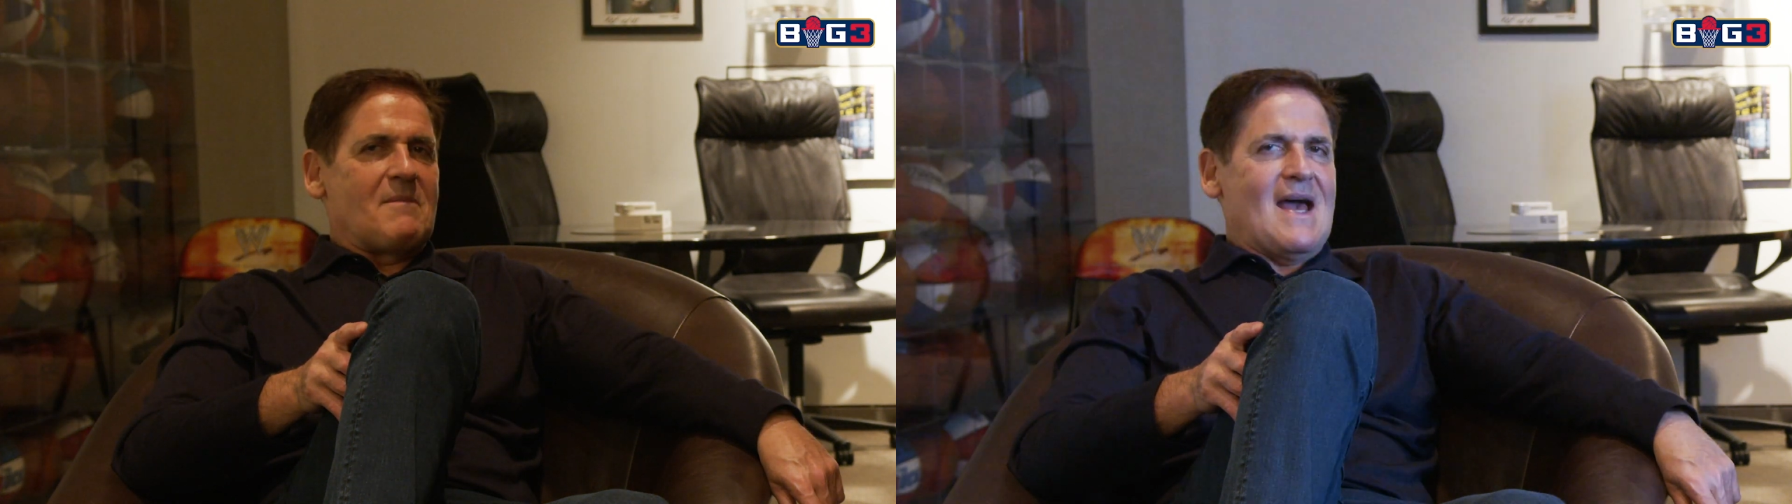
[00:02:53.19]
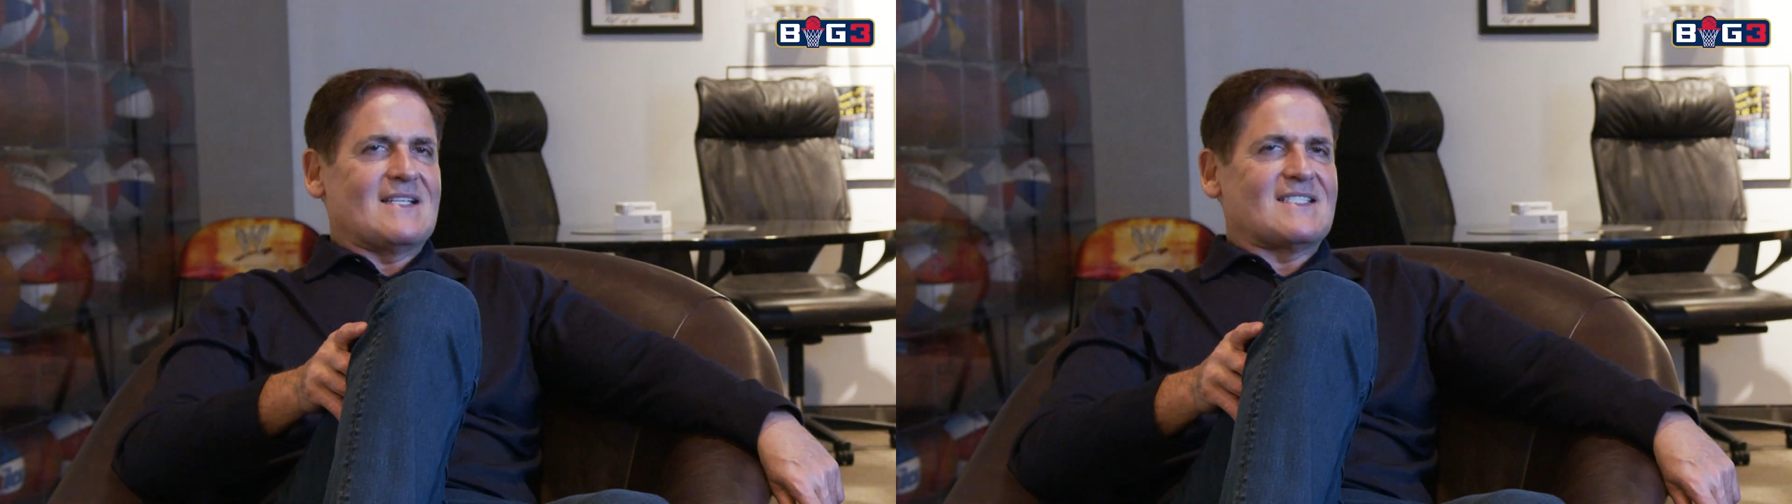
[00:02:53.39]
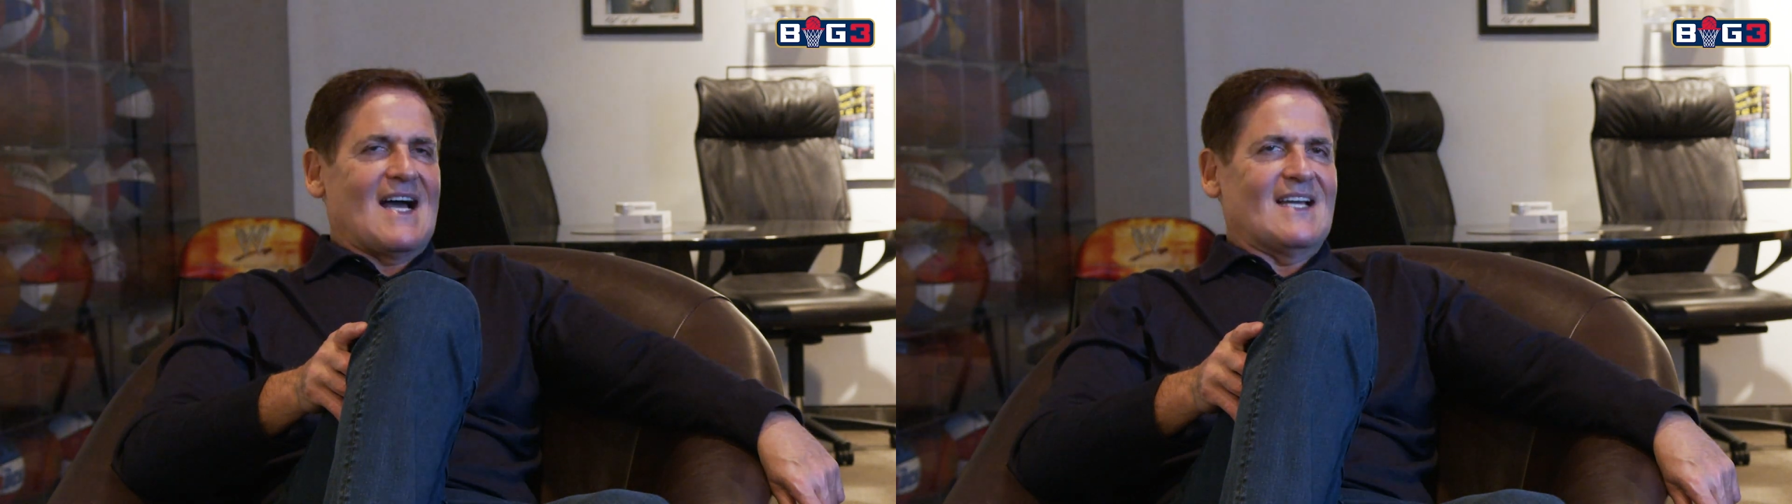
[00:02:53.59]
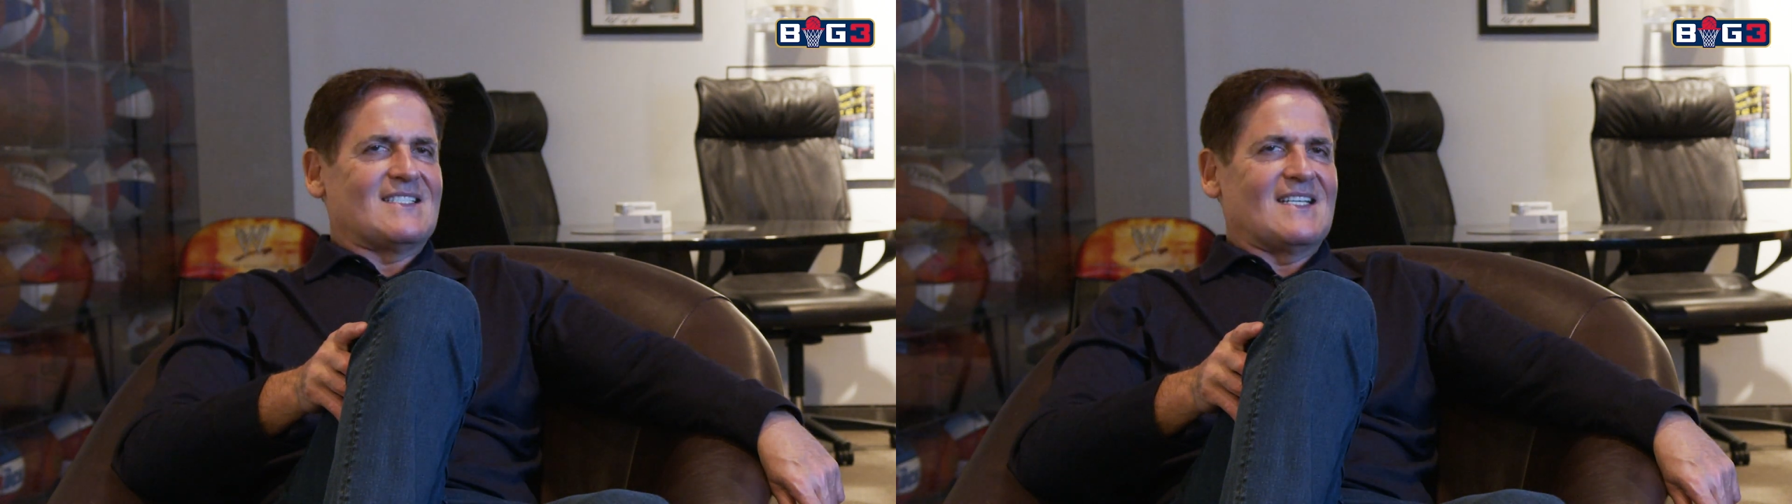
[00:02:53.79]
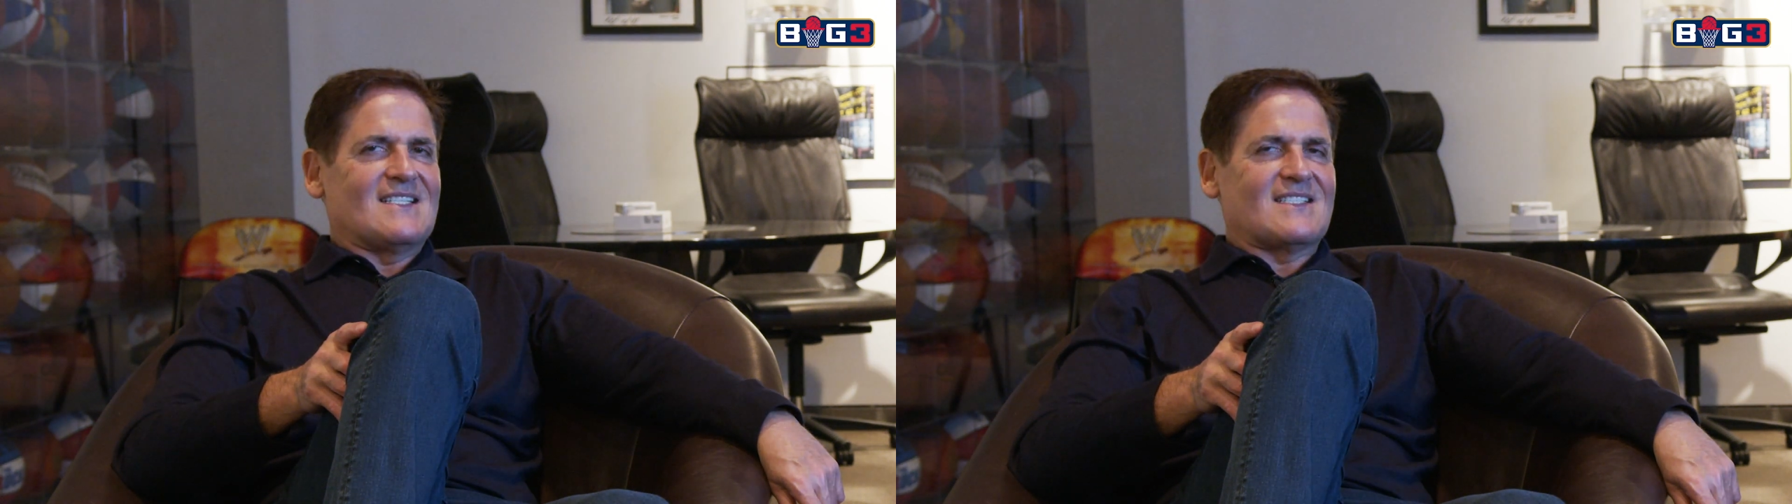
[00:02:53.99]
mad
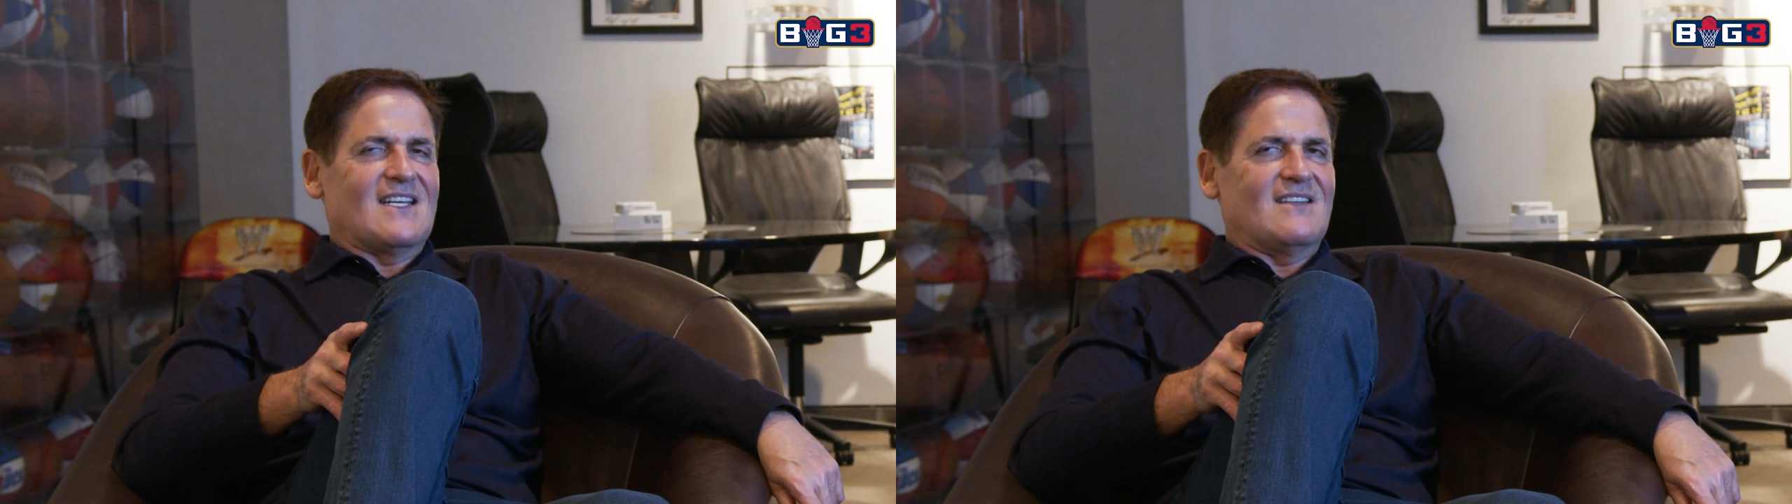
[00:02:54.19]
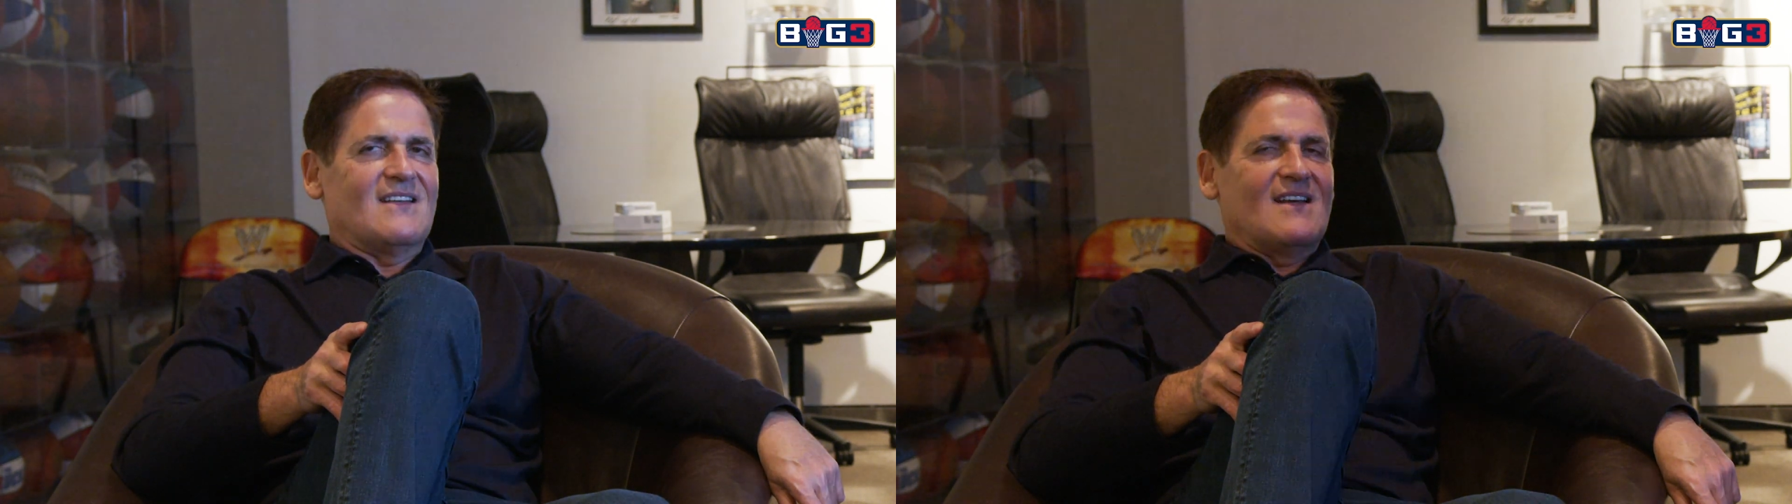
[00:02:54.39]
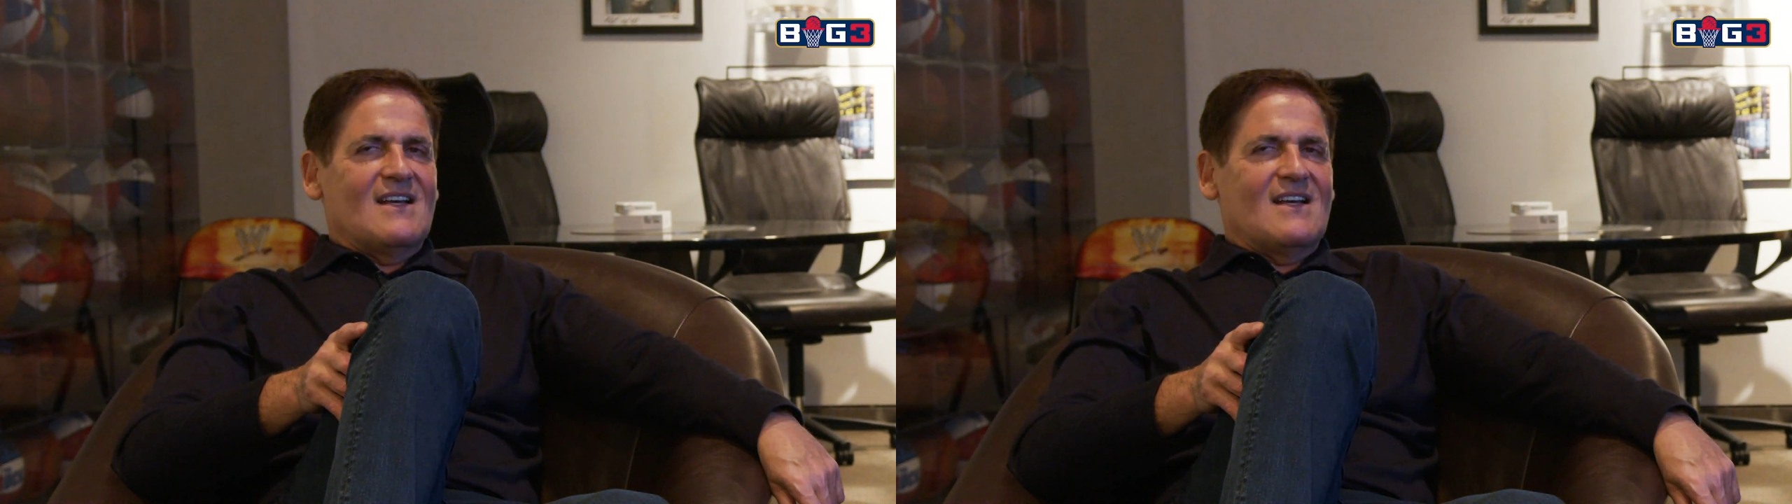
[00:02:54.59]
scientist and,